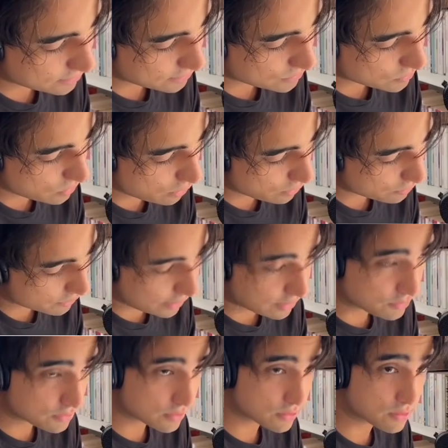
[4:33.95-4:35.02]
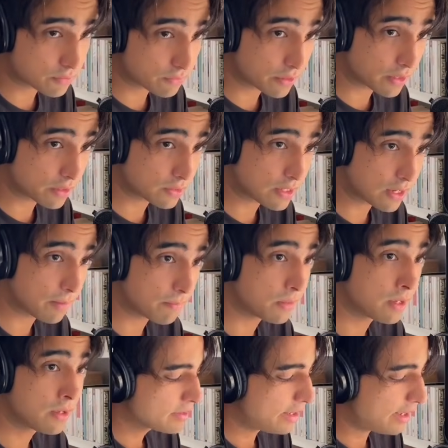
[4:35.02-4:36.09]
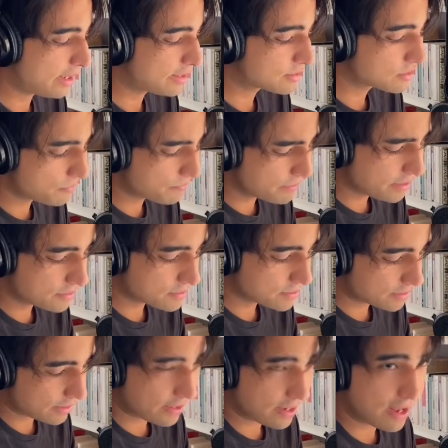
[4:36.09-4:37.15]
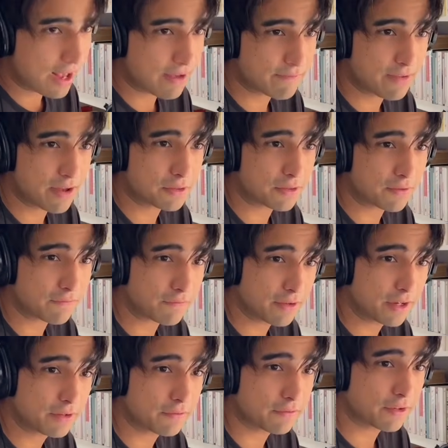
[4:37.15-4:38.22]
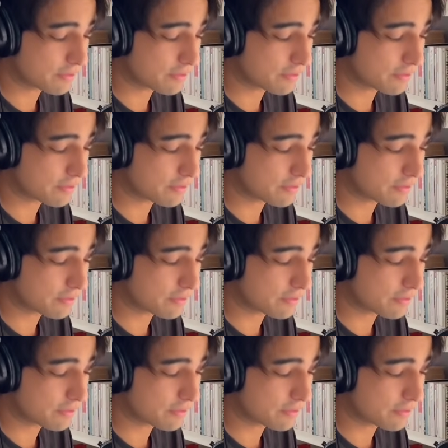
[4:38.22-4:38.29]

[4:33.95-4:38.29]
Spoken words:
to other agents in real time. And something else that I found very, very